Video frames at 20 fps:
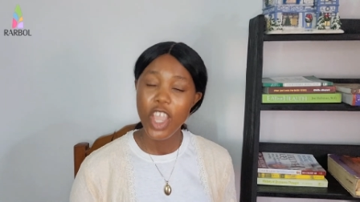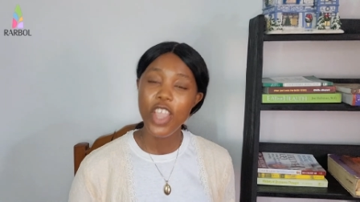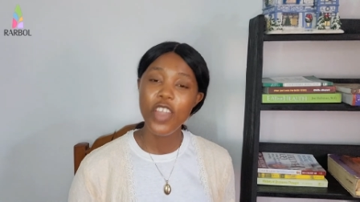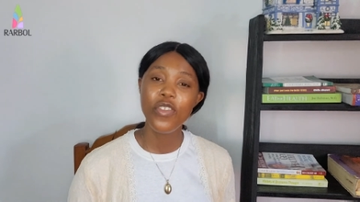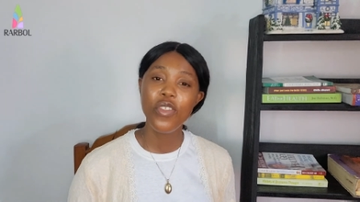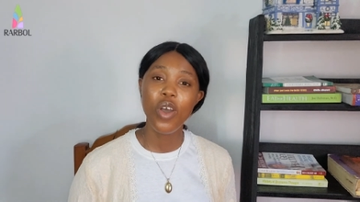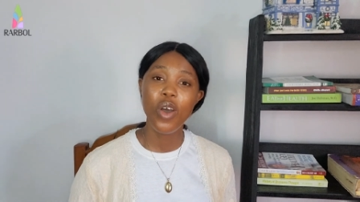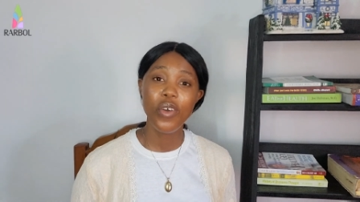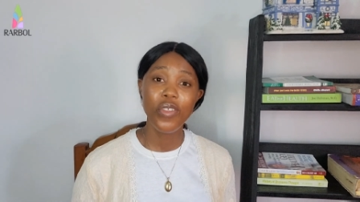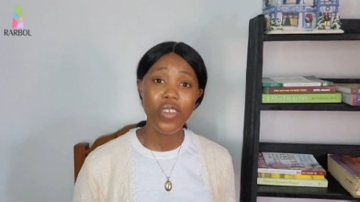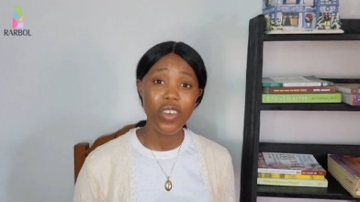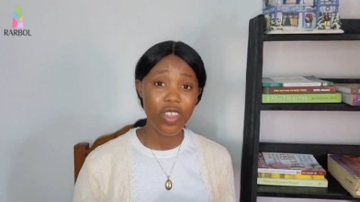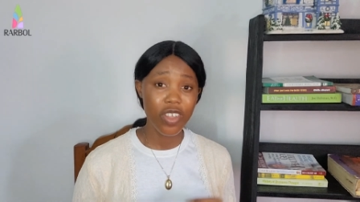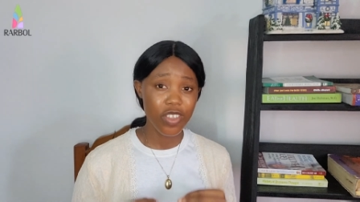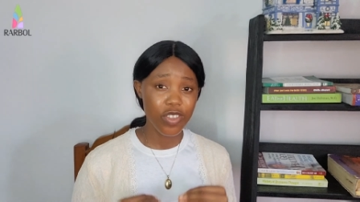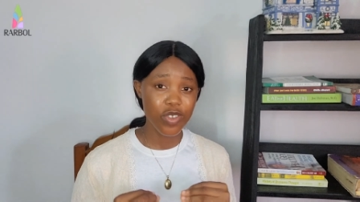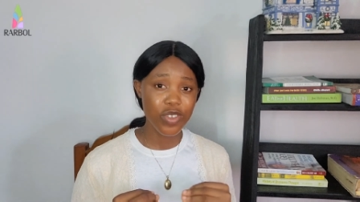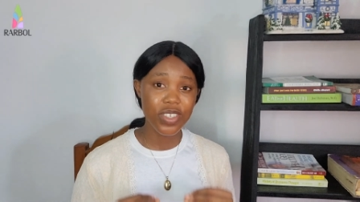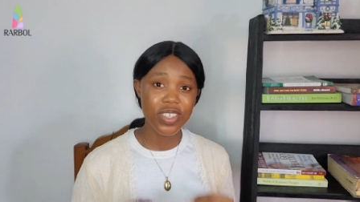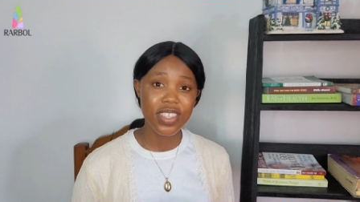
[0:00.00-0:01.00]
In
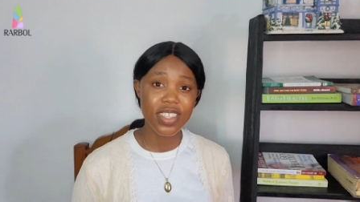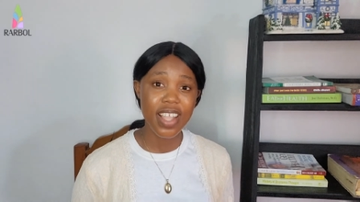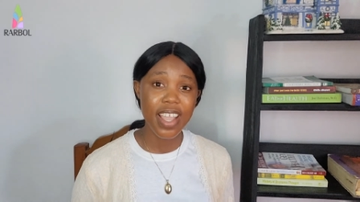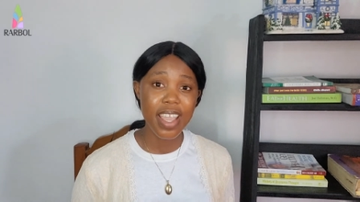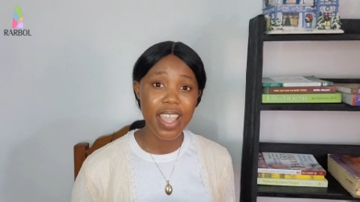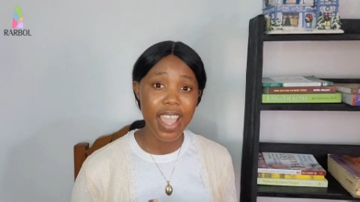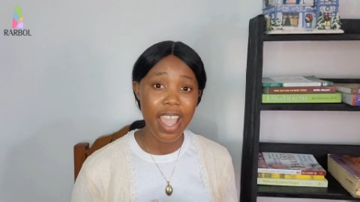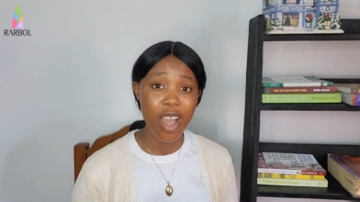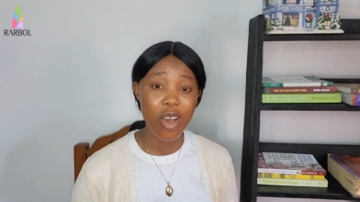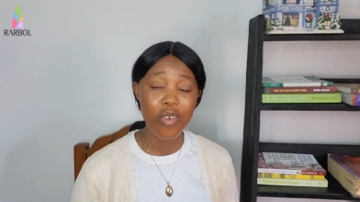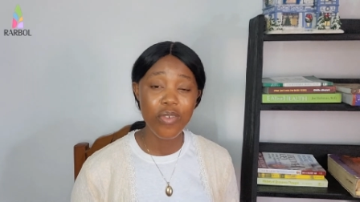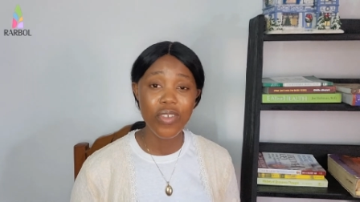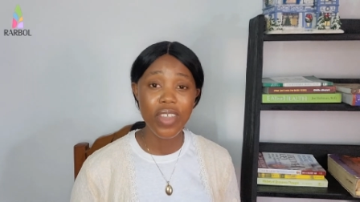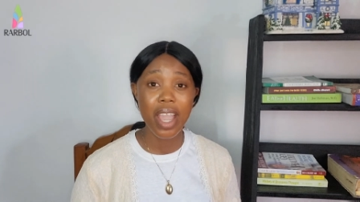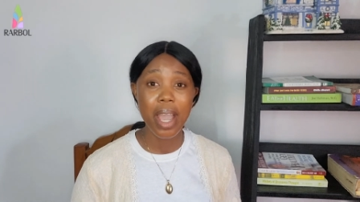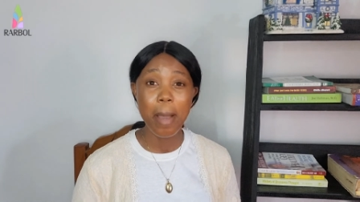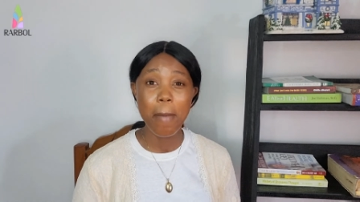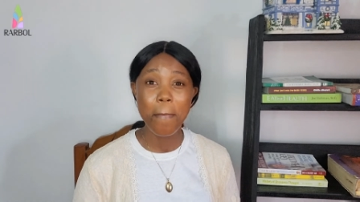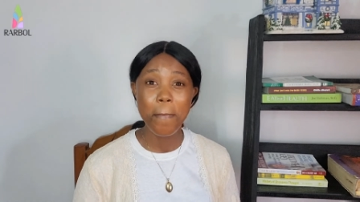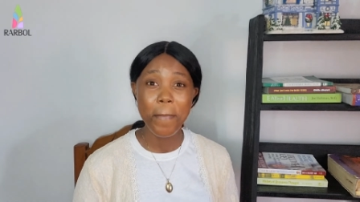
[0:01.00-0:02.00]
order to stay
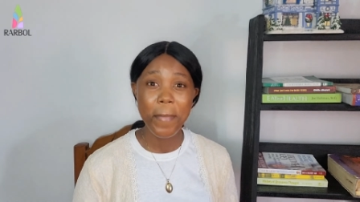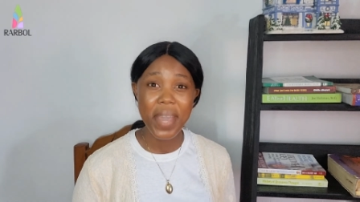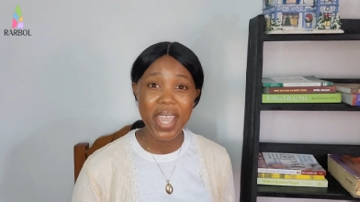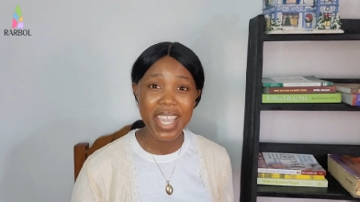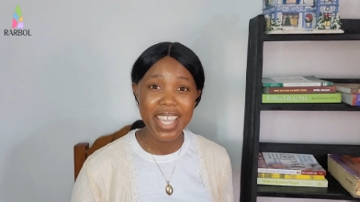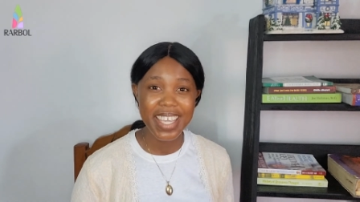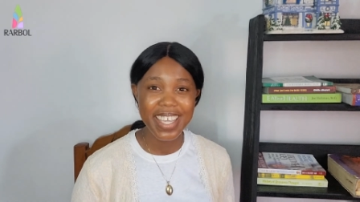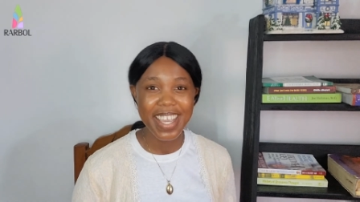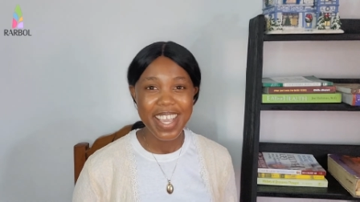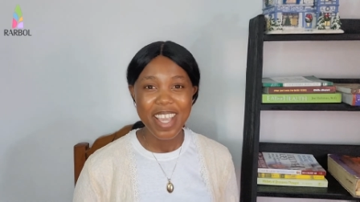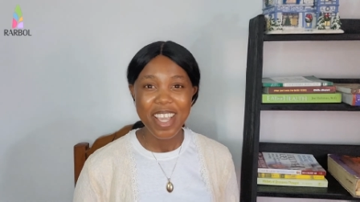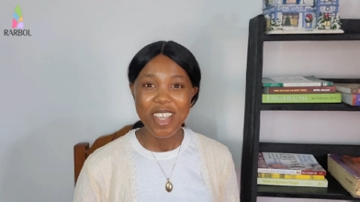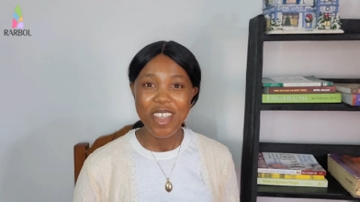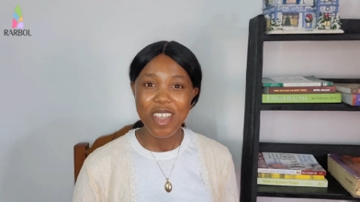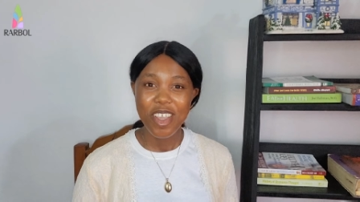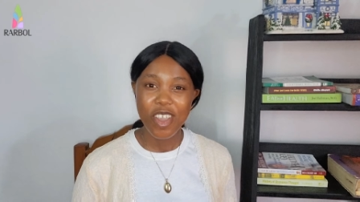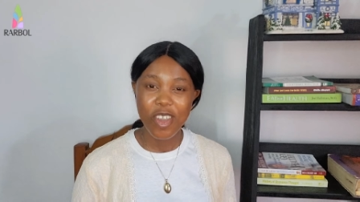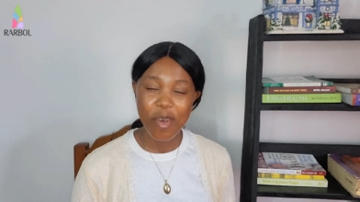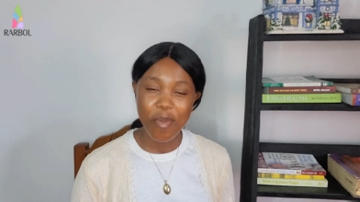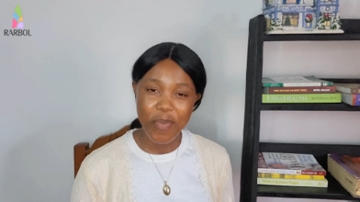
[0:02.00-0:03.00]
healthy and make
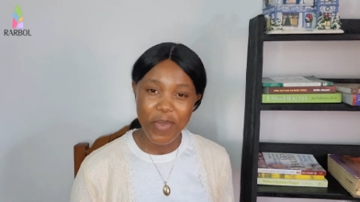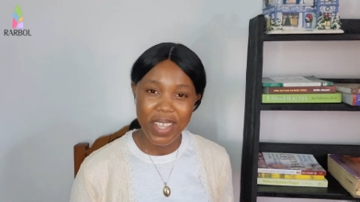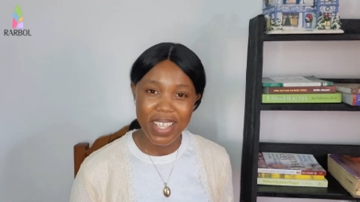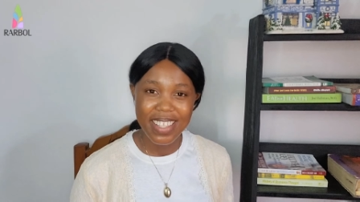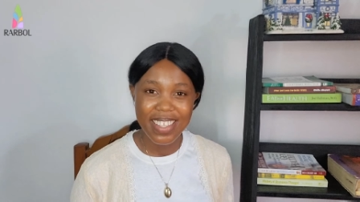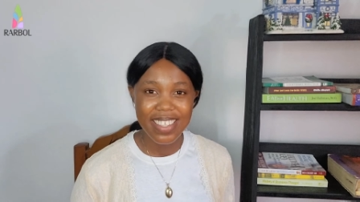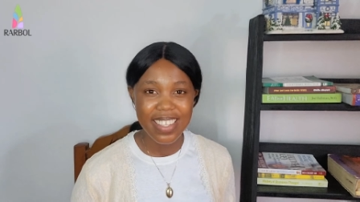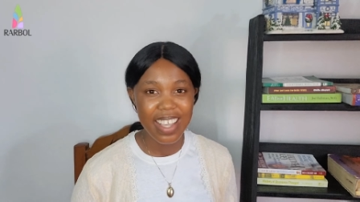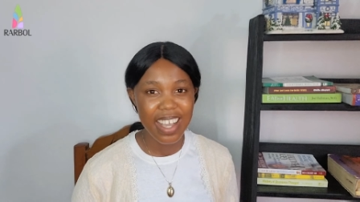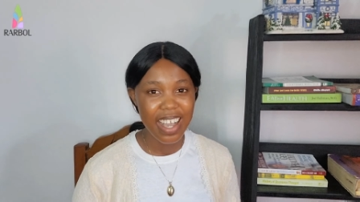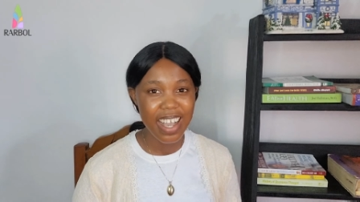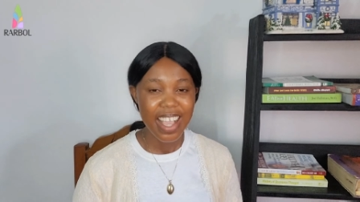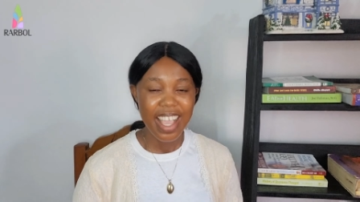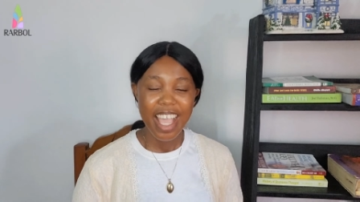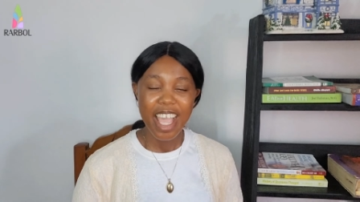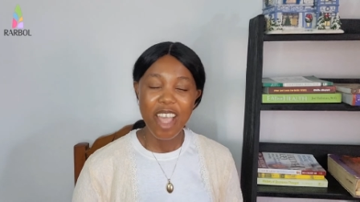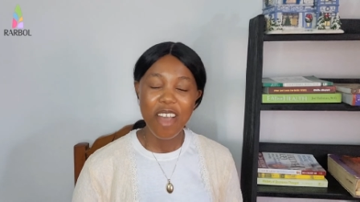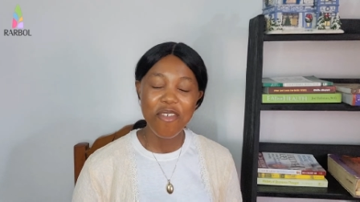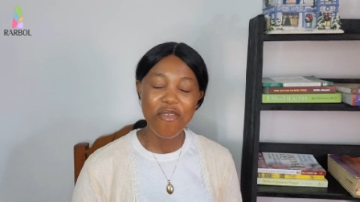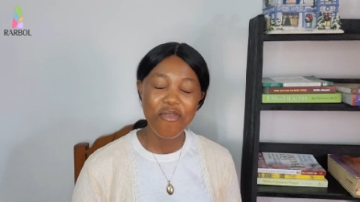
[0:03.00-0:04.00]
your pizza
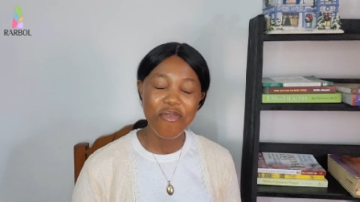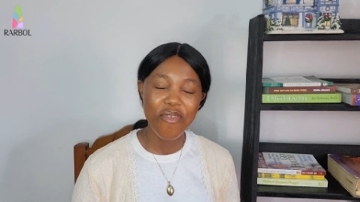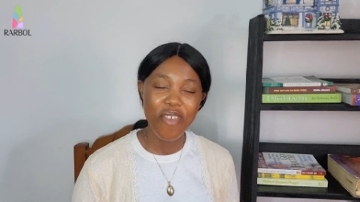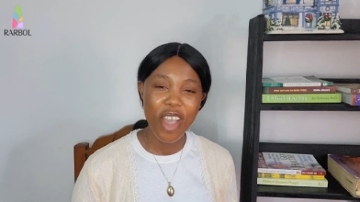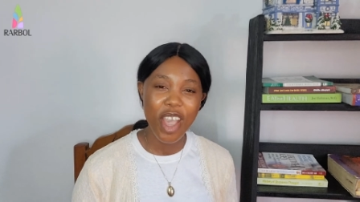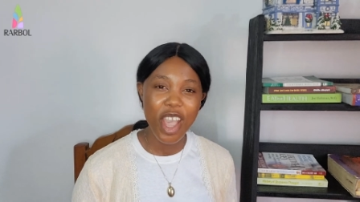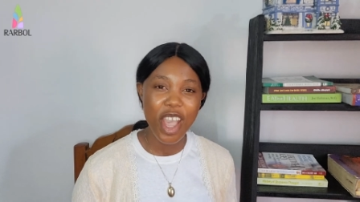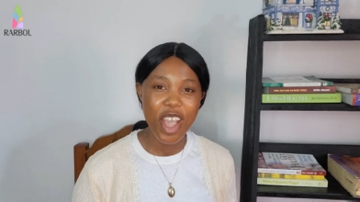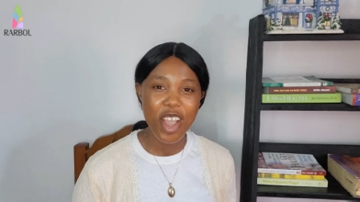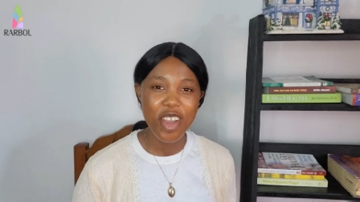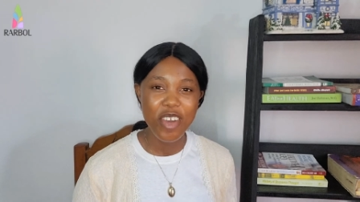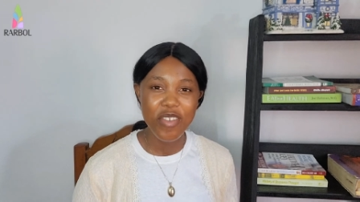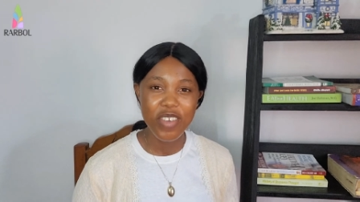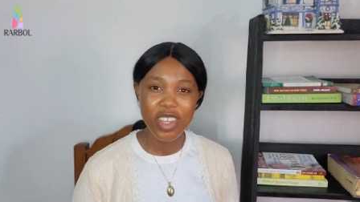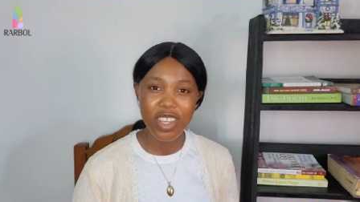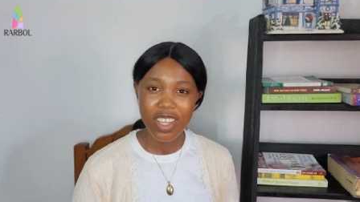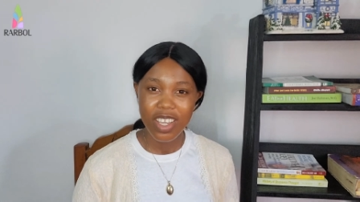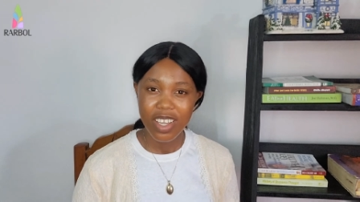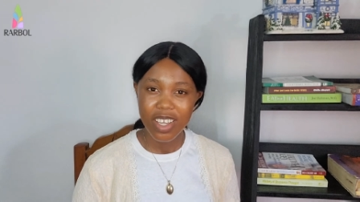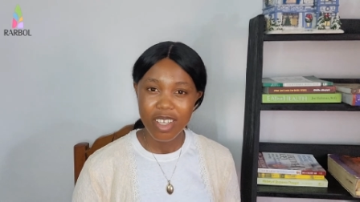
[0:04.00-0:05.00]
a
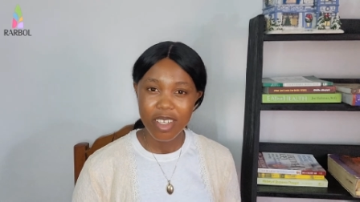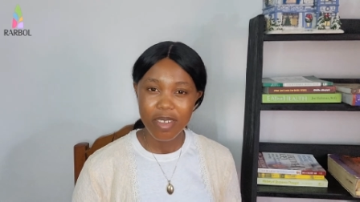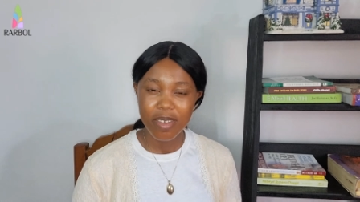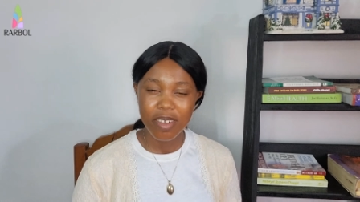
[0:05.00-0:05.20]
very